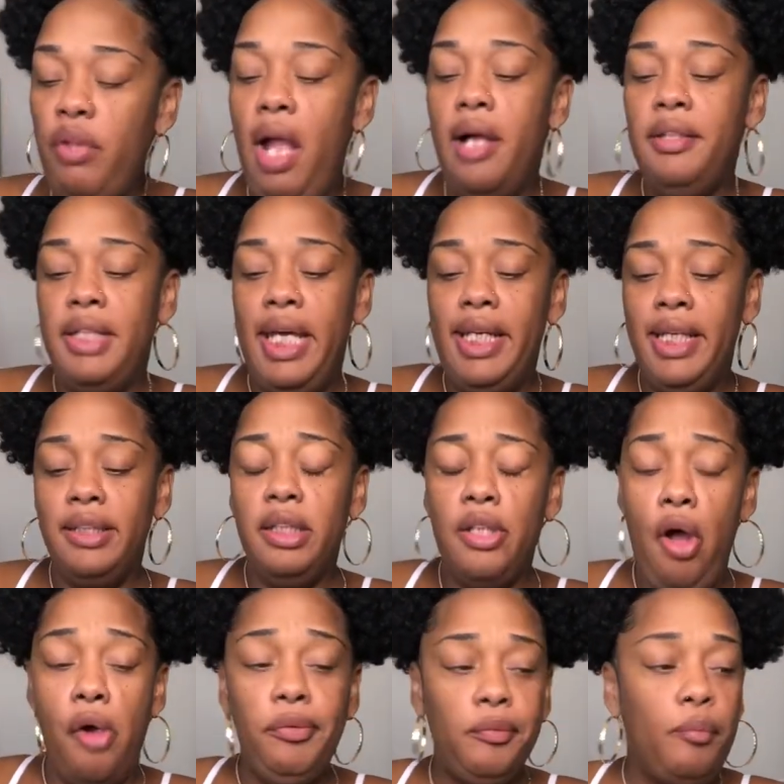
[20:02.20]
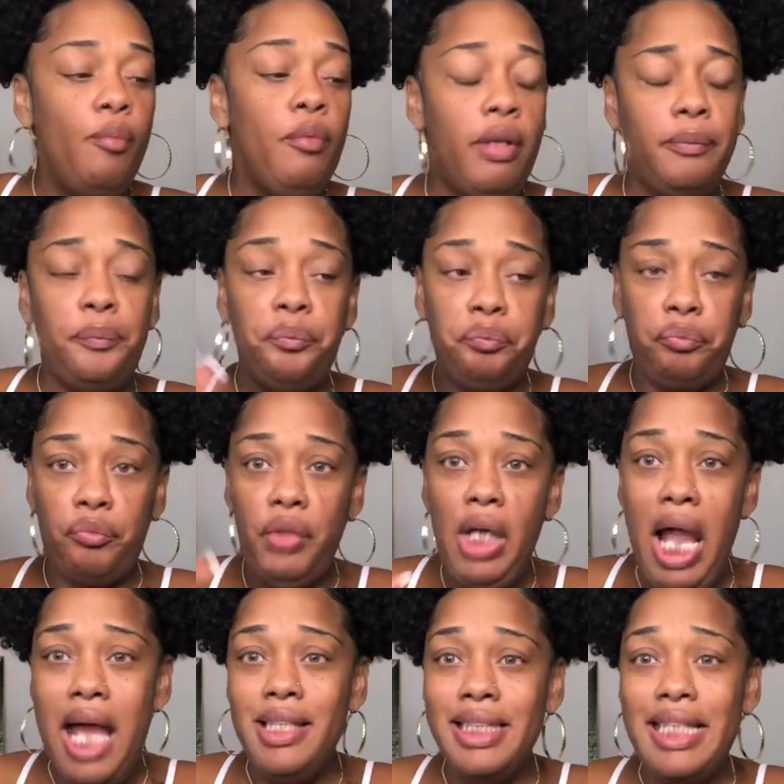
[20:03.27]
dating is a no.
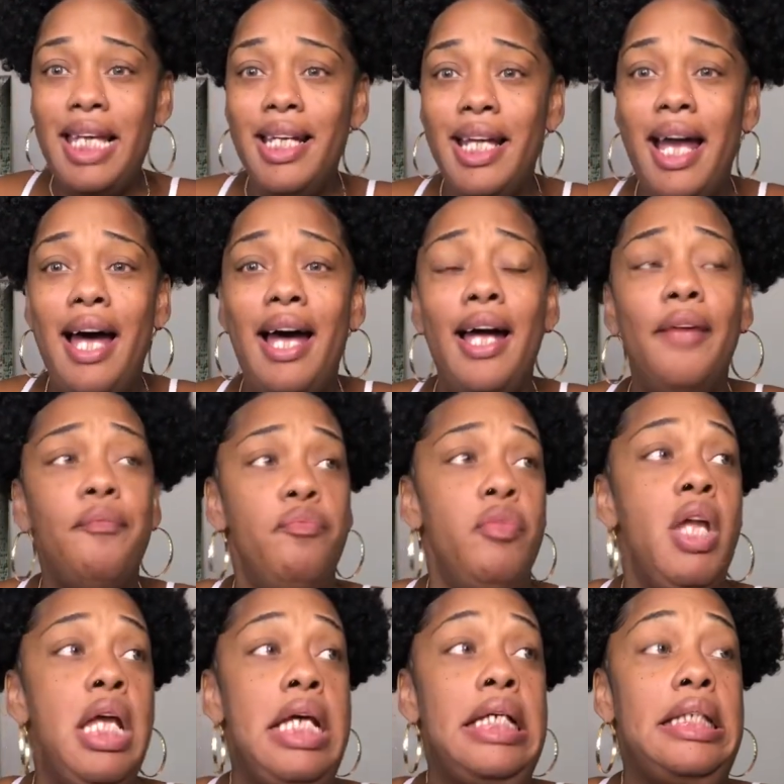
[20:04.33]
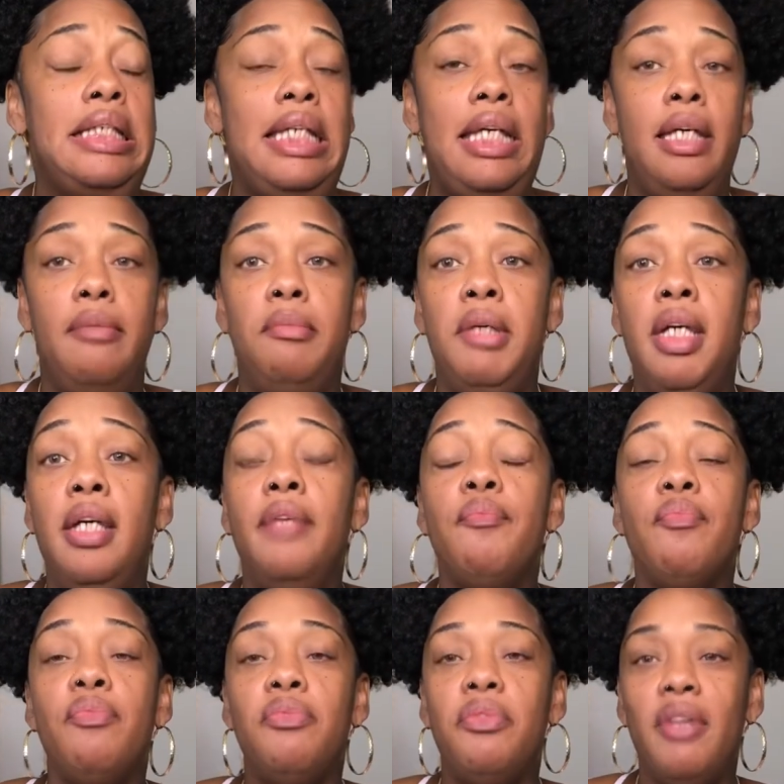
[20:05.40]
I just had a guy DM me
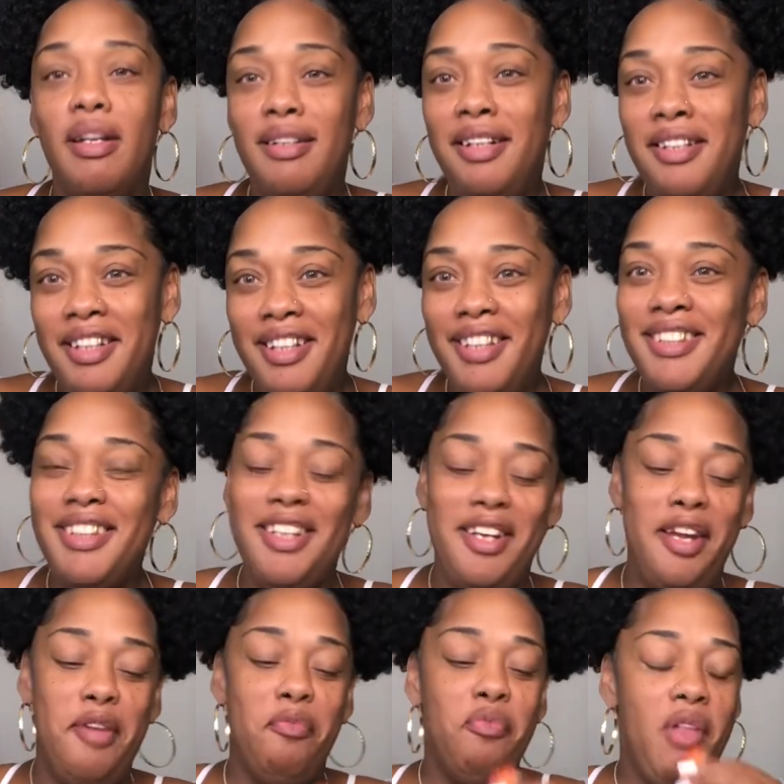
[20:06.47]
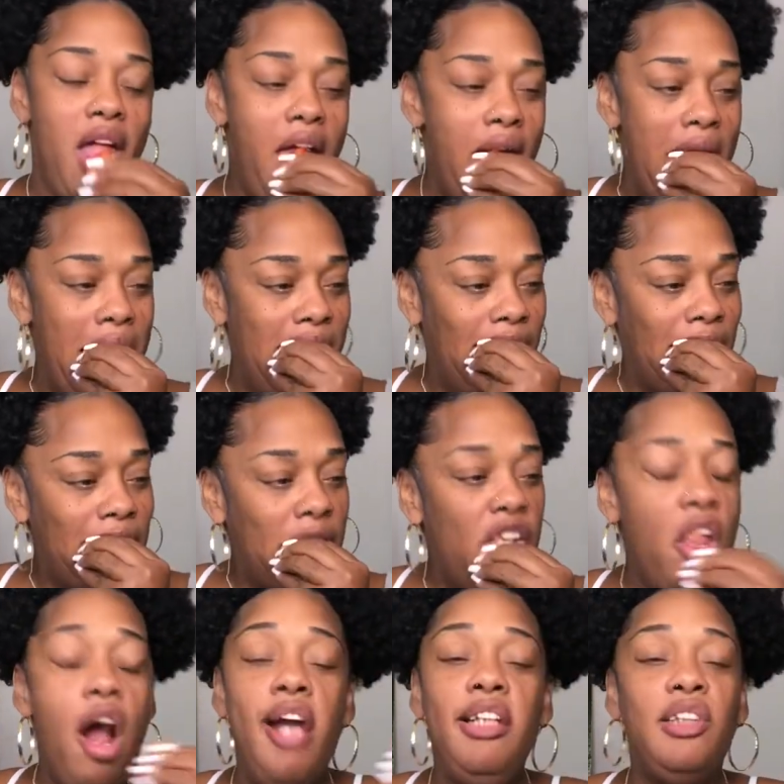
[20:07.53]
yesterday.
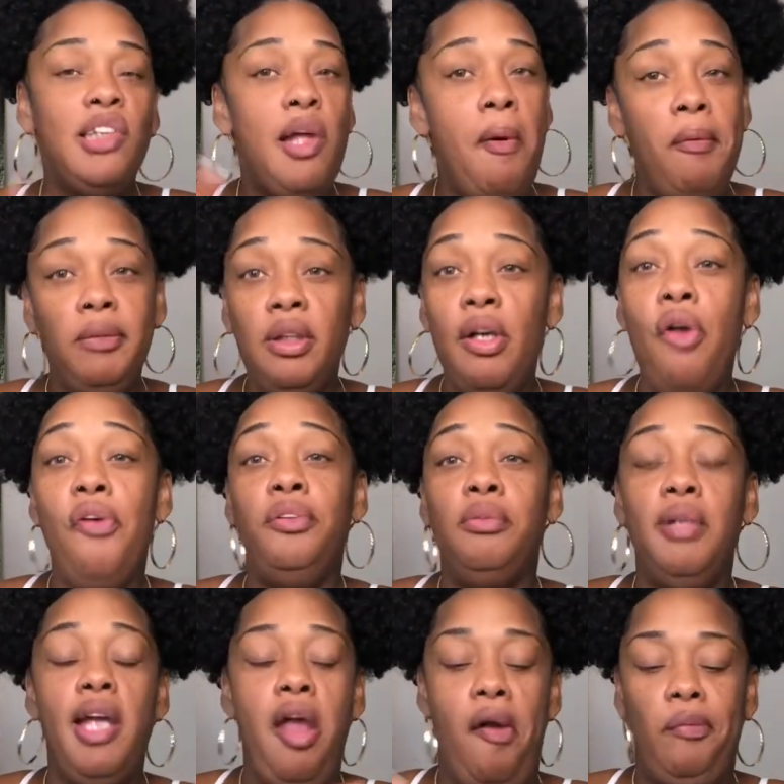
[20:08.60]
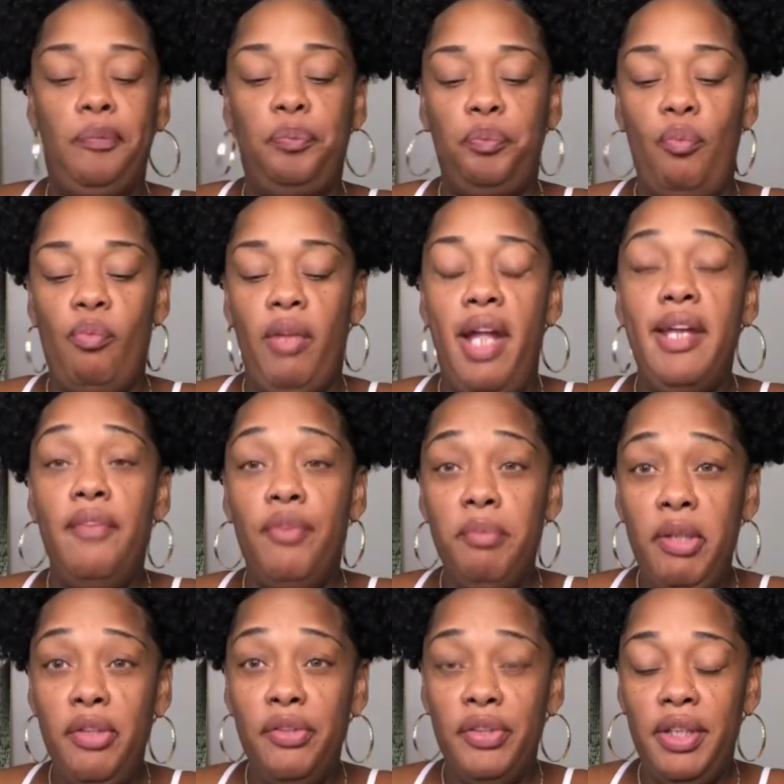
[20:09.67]
You know, he seemed so sweet. And he's from
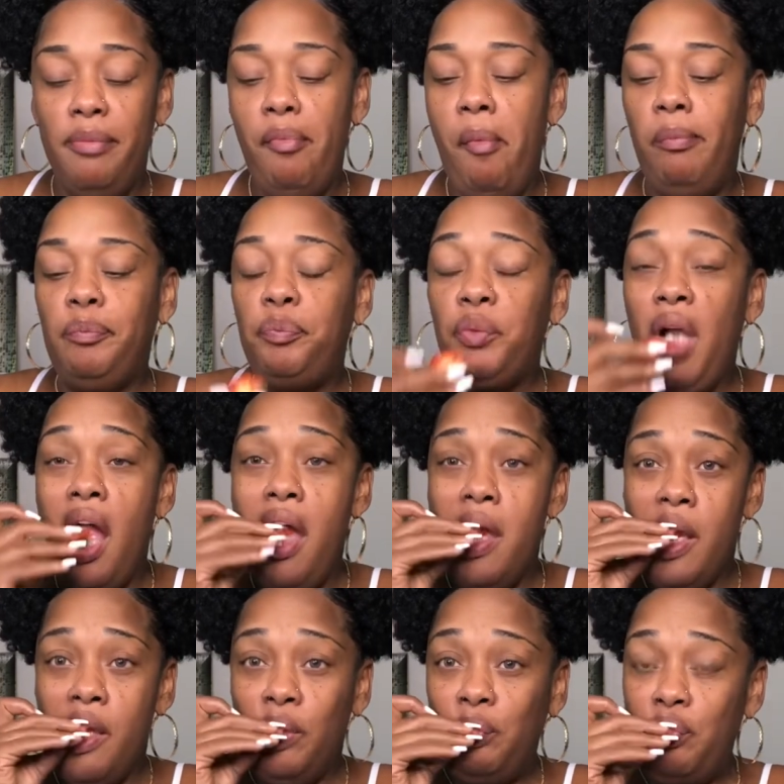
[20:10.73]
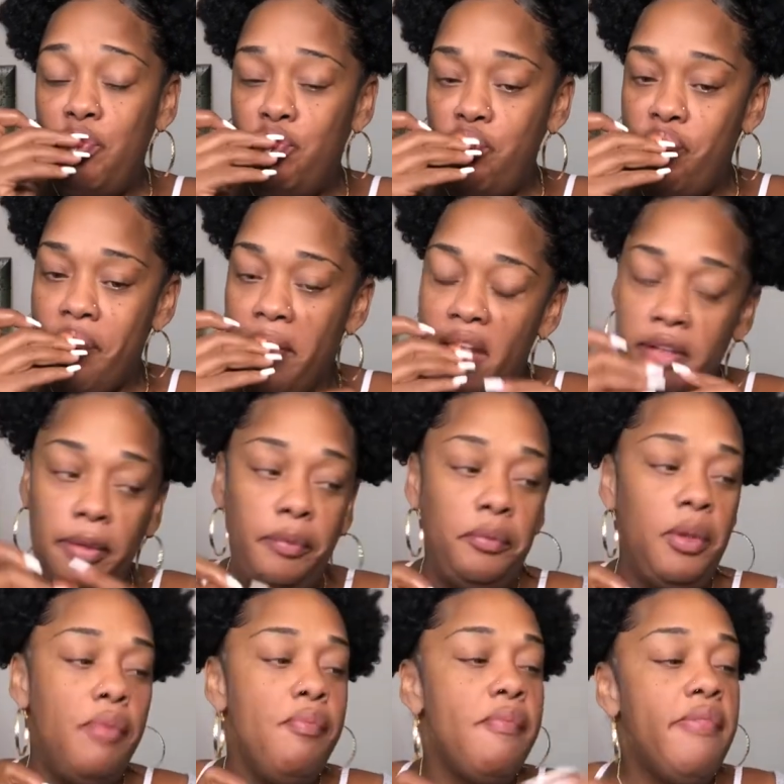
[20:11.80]
Houston. I
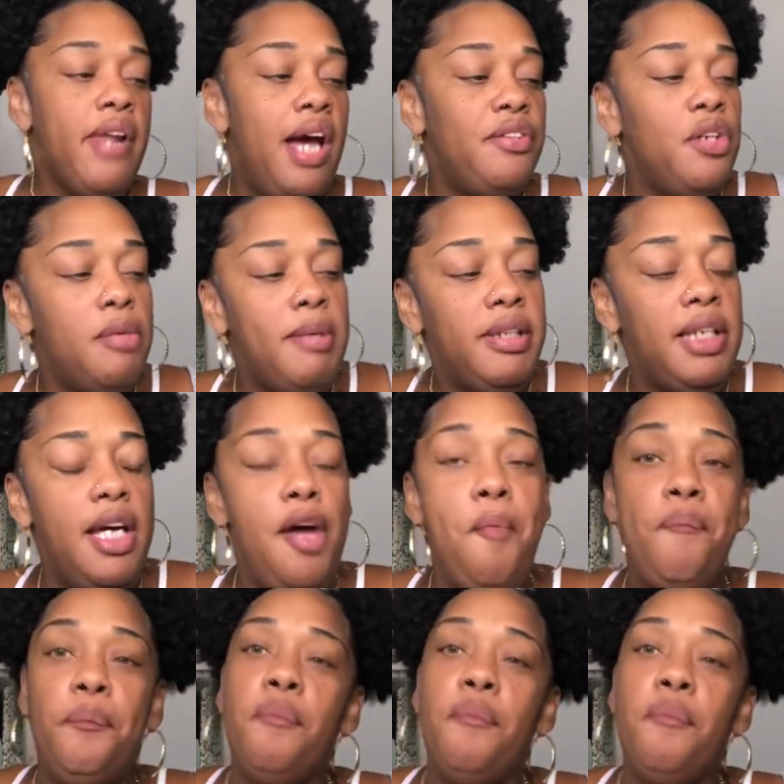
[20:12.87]
told him,